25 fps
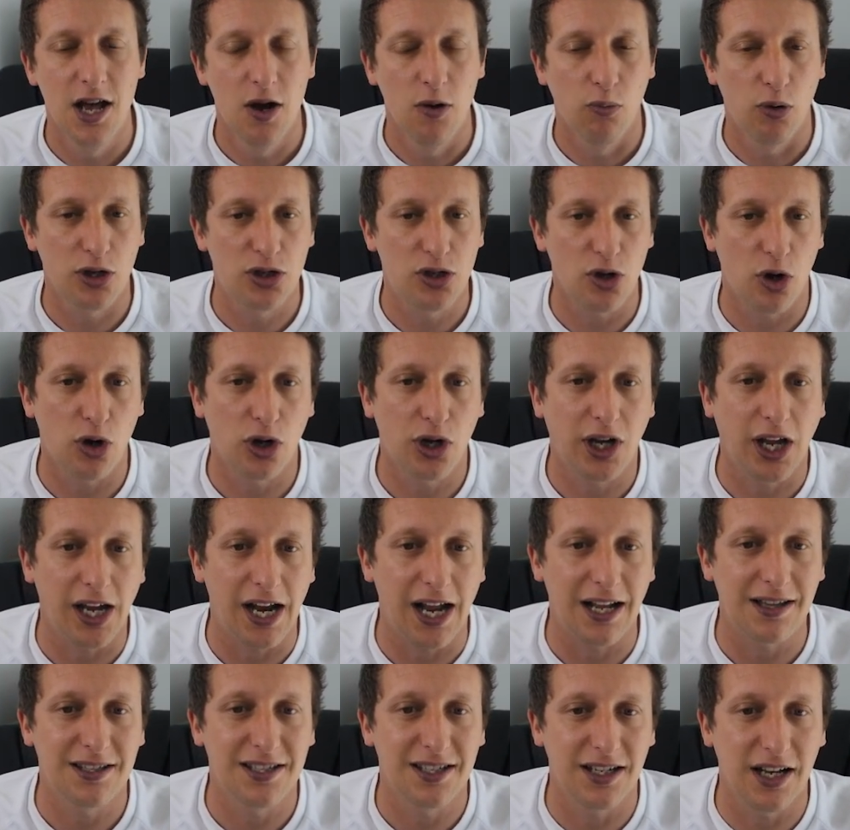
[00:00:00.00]
We're talking
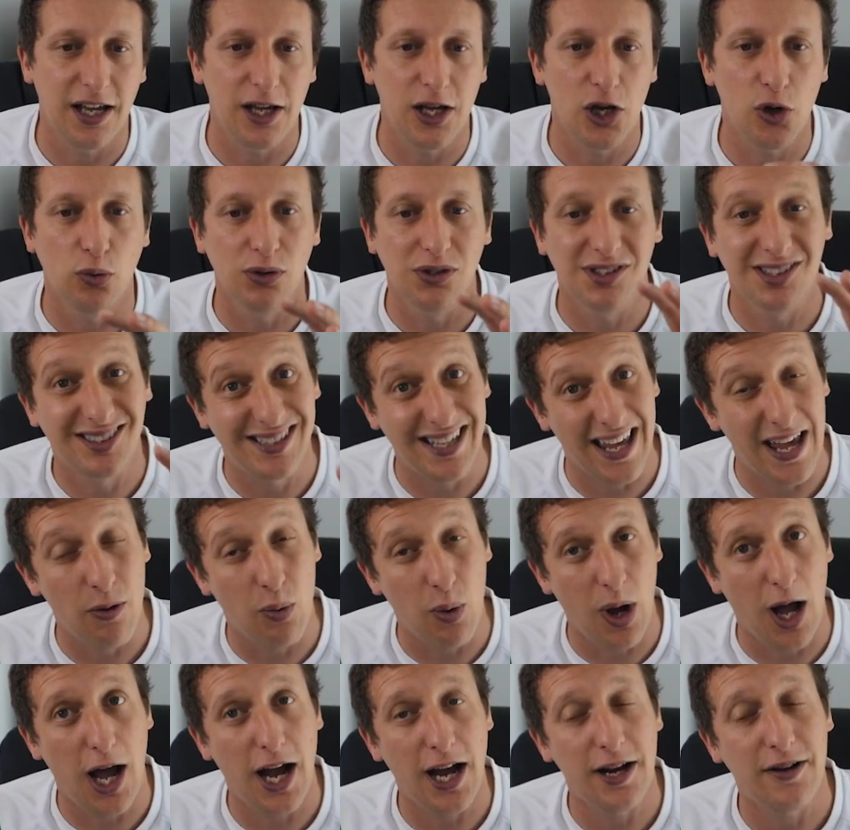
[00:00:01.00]
Antony, he will stay
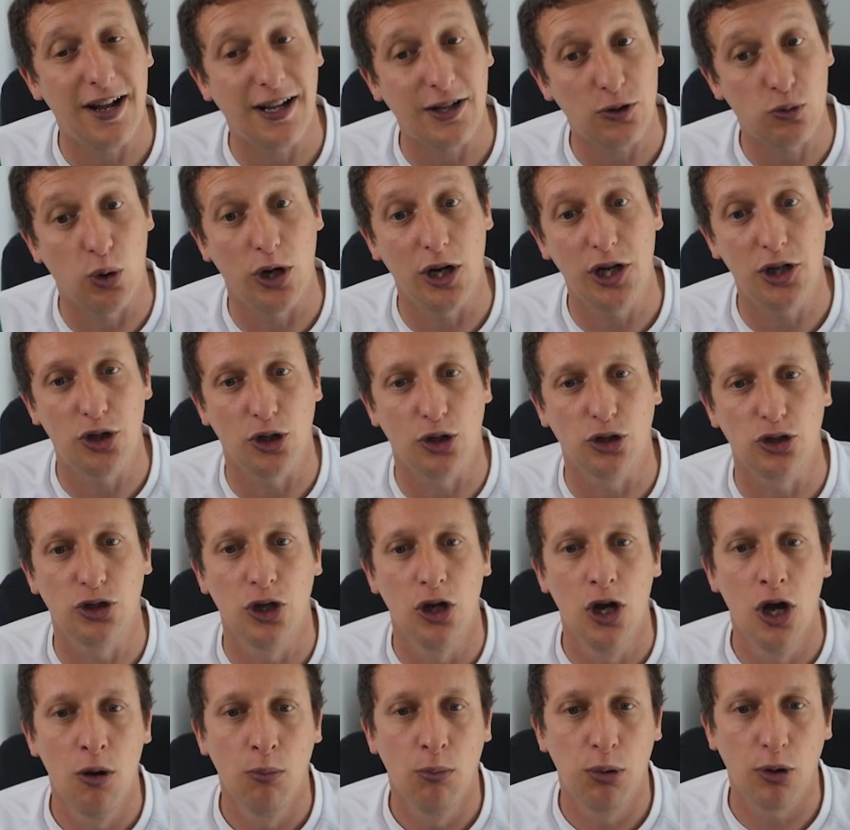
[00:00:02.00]
wide, that's what he does,
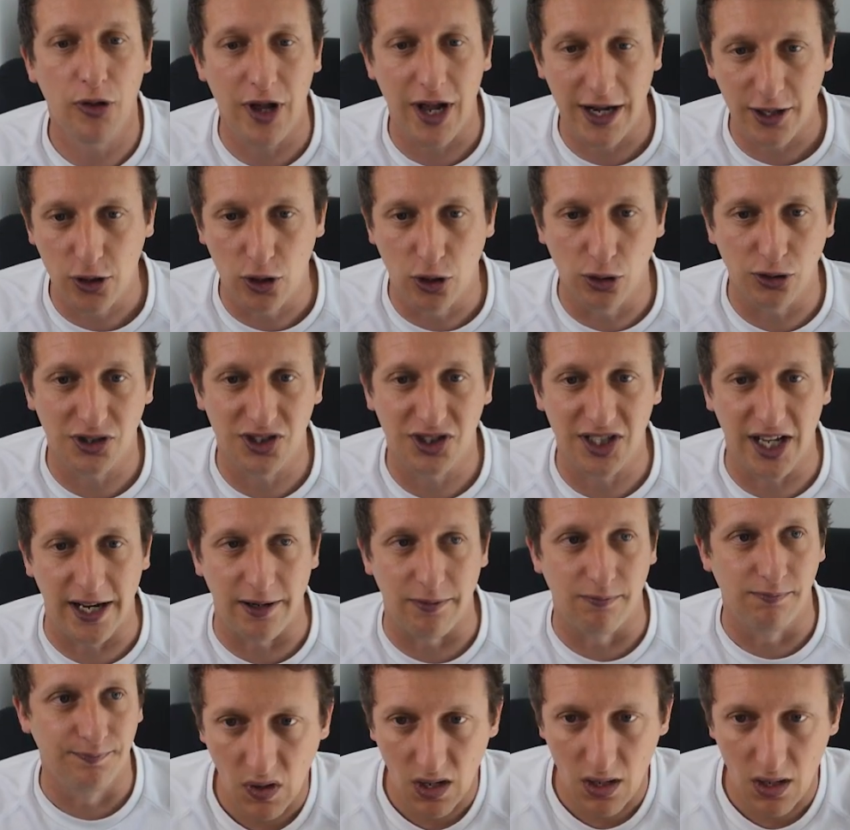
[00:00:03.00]
but then cuts in.